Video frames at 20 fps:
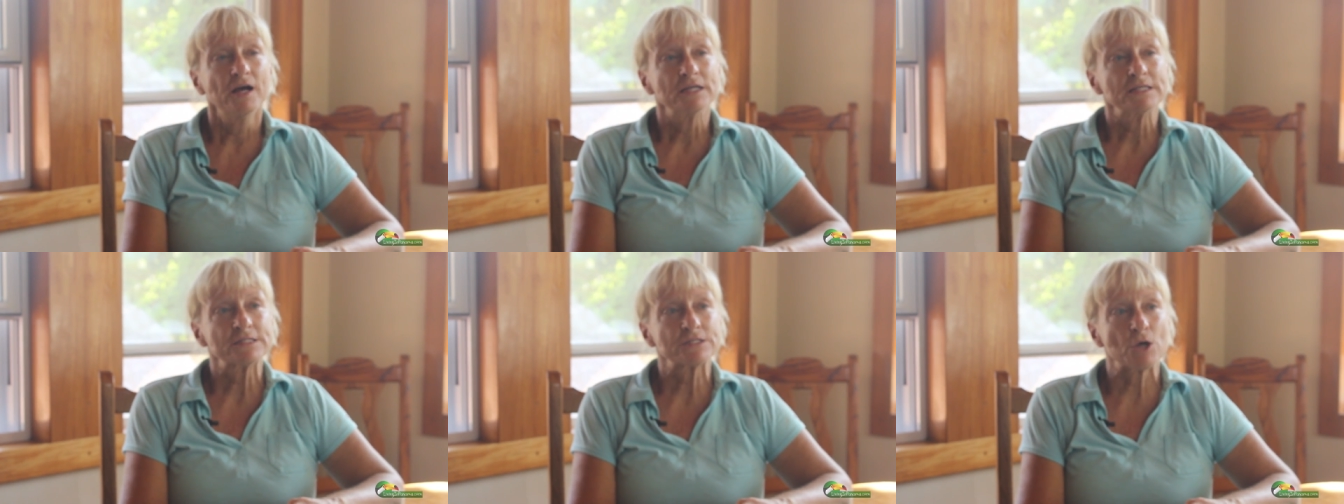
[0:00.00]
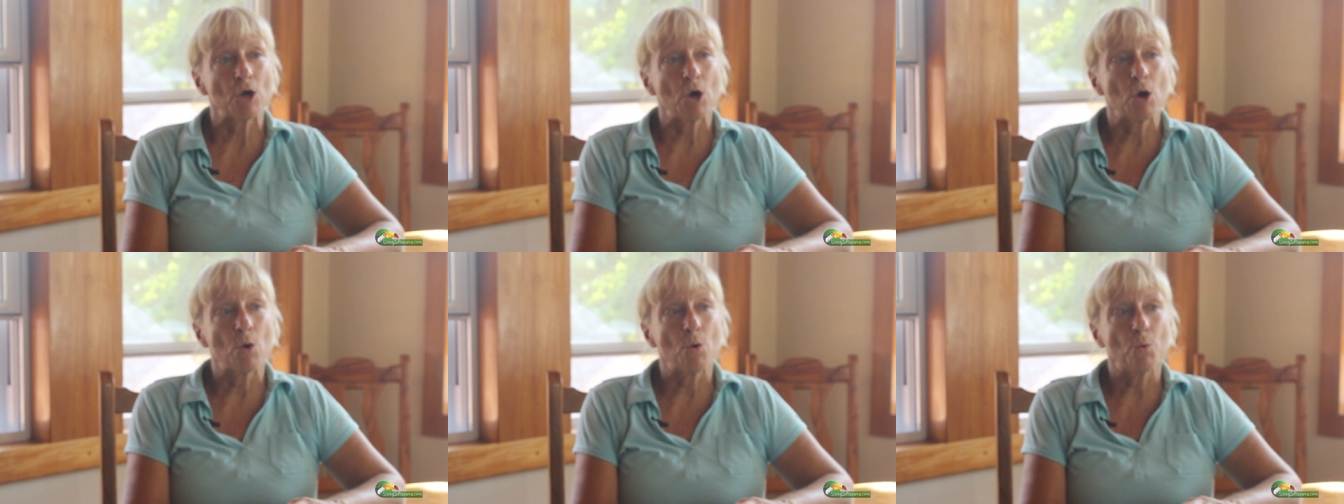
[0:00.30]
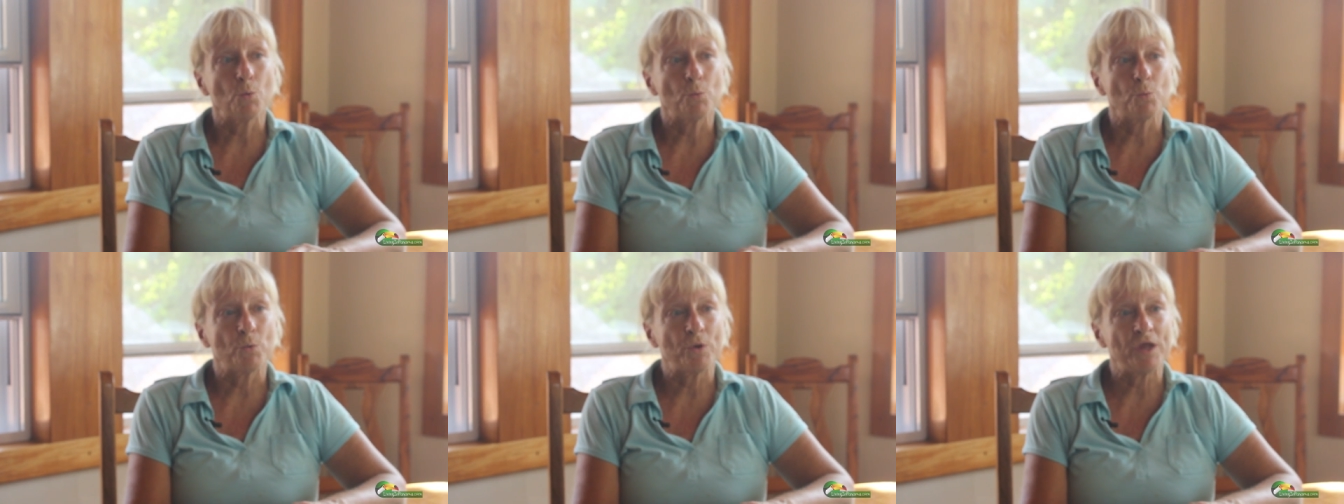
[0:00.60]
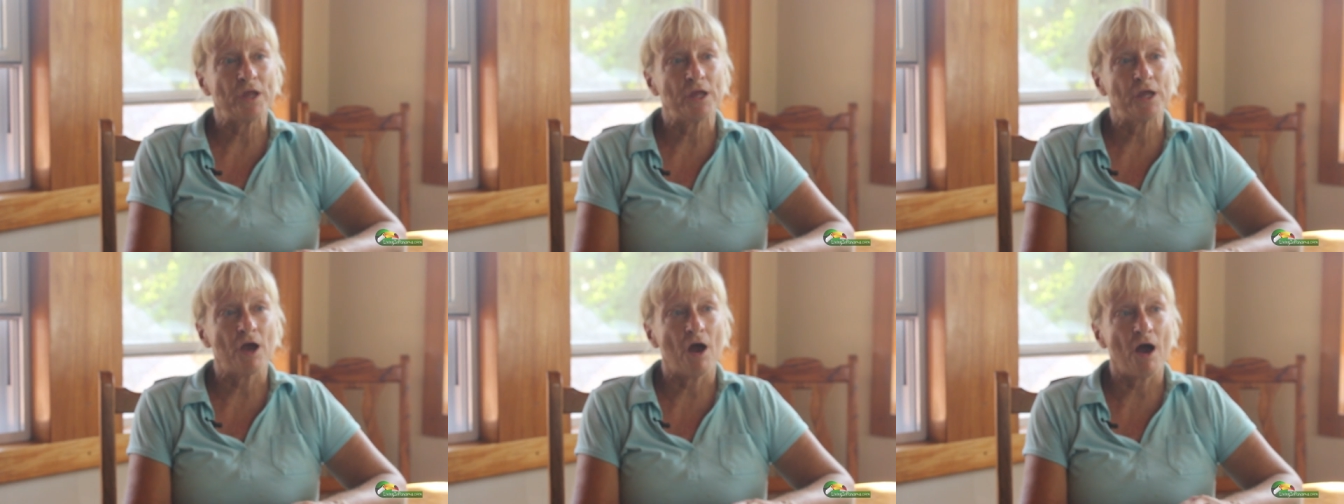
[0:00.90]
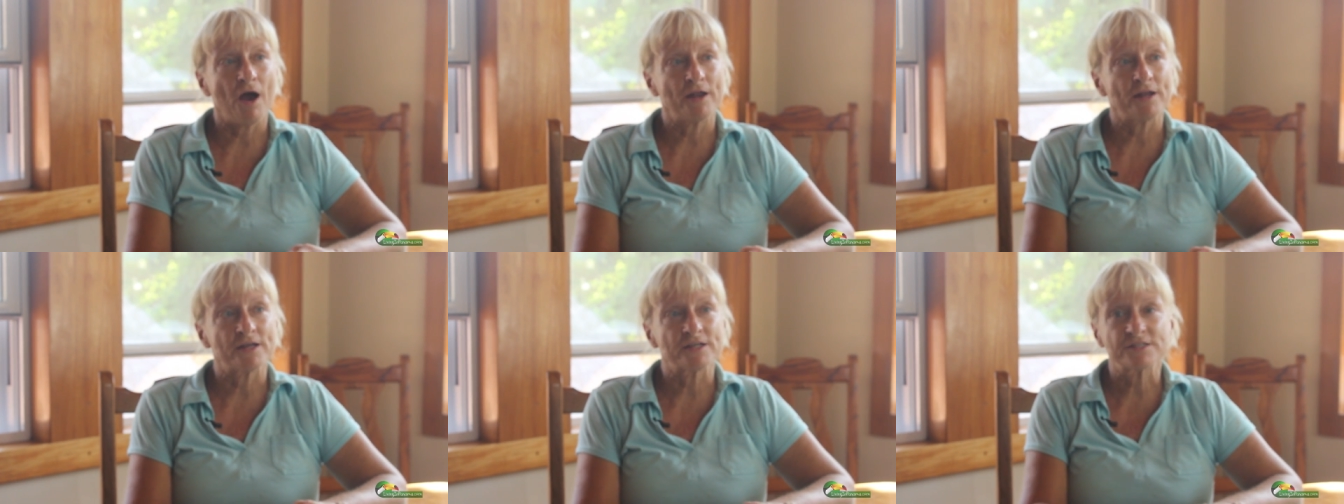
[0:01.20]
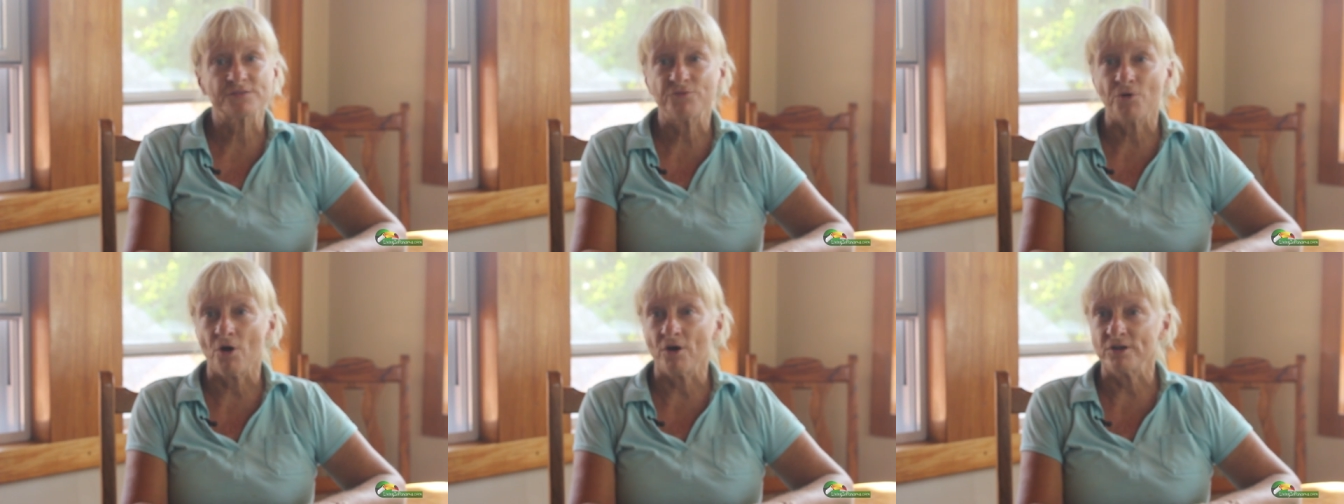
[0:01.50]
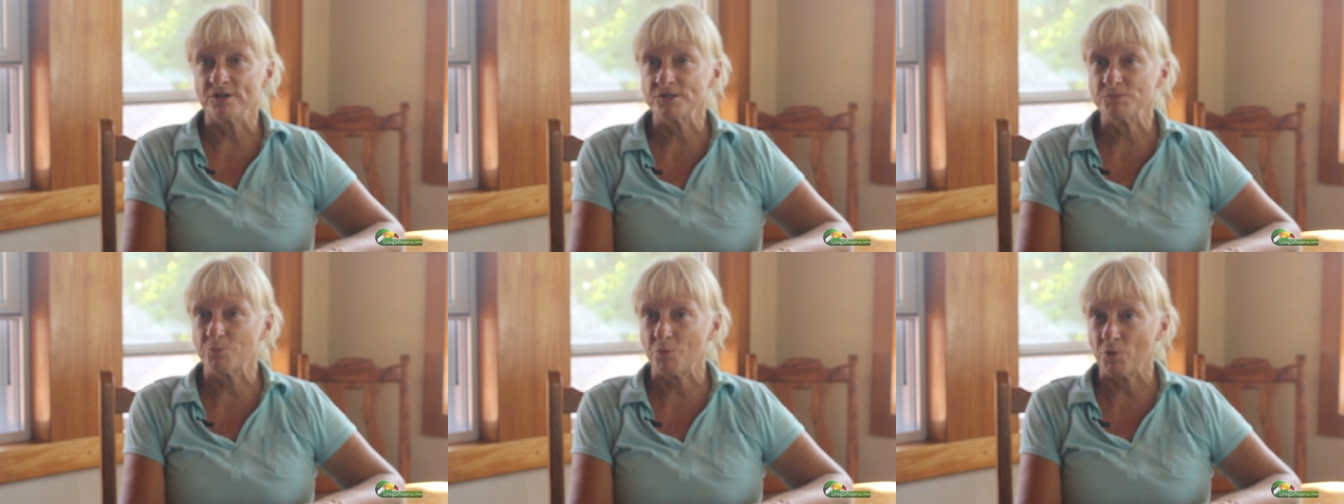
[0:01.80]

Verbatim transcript: So we got as far as